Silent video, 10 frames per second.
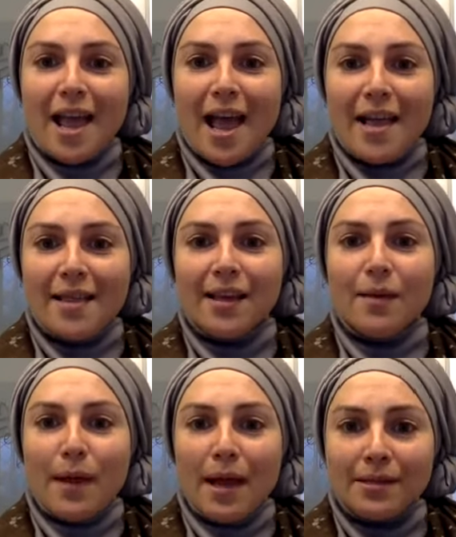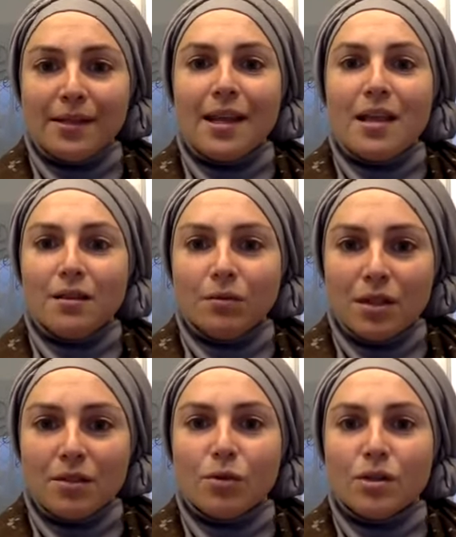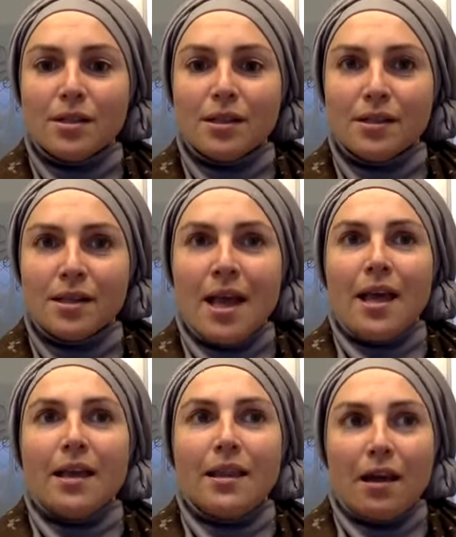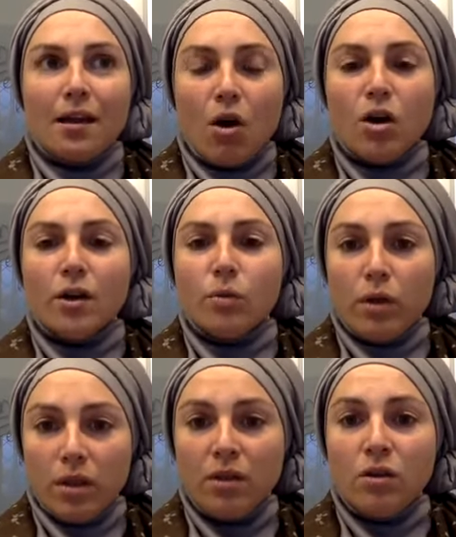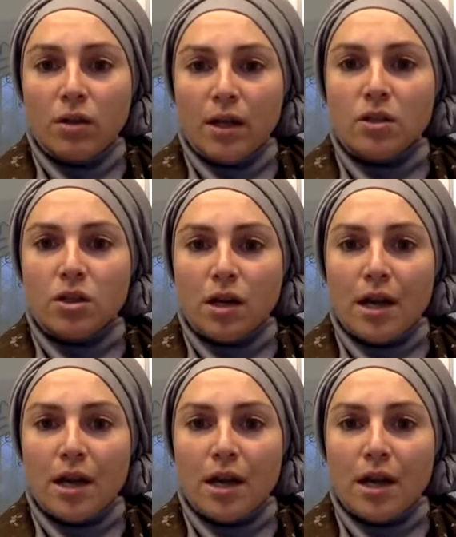and the capacity and the resources that are within your nature.